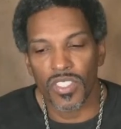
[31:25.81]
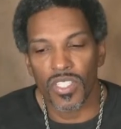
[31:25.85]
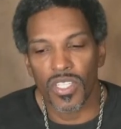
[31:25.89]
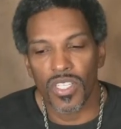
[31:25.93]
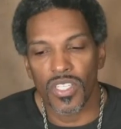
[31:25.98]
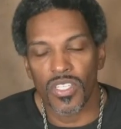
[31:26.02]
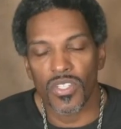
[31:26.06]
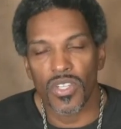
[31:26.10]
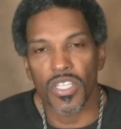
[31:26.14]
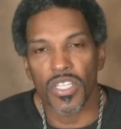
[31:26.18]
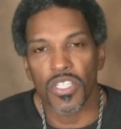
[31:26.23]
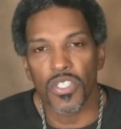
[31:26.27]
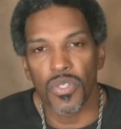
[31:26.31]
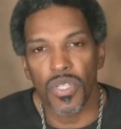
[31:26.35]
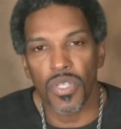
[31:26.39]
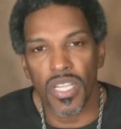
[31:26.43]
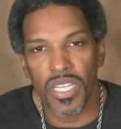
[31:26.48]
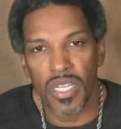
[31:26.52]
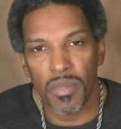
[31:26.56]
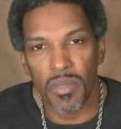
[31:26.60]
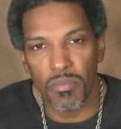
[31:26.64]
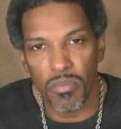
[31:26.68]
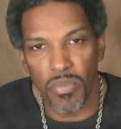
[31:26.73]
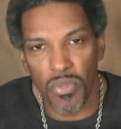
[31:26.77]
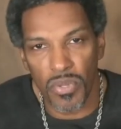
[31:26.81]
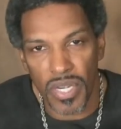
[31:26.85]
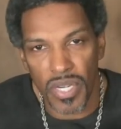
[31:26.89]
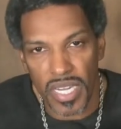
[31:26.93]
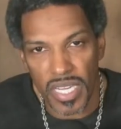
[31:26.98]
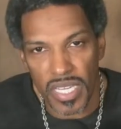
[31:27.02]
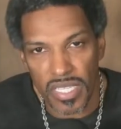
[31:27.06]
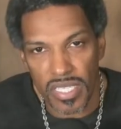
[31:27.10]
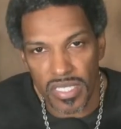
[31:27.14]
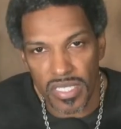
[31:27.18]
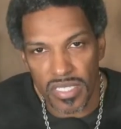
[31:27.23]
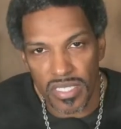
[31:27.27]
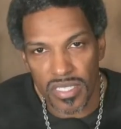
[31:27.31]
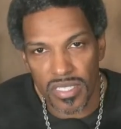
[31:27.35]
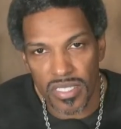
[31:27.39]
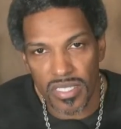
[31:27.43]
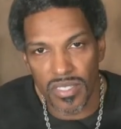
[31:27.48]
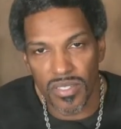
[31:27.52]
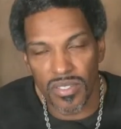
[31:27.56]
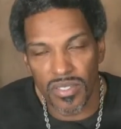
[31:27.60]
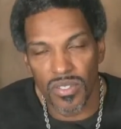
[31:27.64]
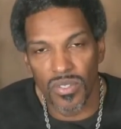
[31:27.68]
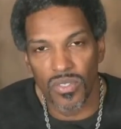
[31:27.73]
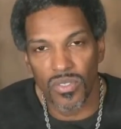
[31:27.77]
so that you can embrace
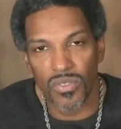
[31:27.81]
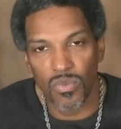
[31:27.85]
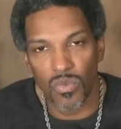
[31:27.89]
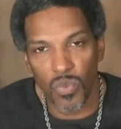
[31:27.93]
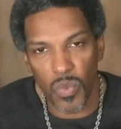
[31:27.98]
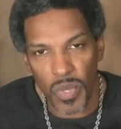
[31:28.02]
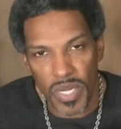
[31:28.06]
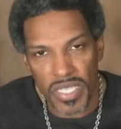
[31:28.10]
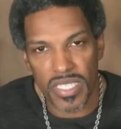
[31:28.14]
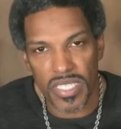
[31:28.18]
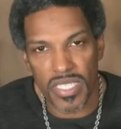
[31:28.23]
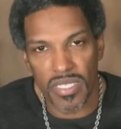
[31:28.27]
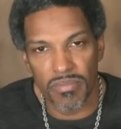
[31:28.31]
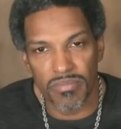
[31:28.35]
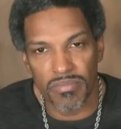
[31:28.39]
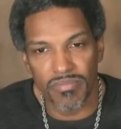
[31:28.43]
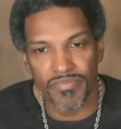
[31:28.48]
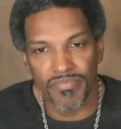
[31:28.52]
wisdom.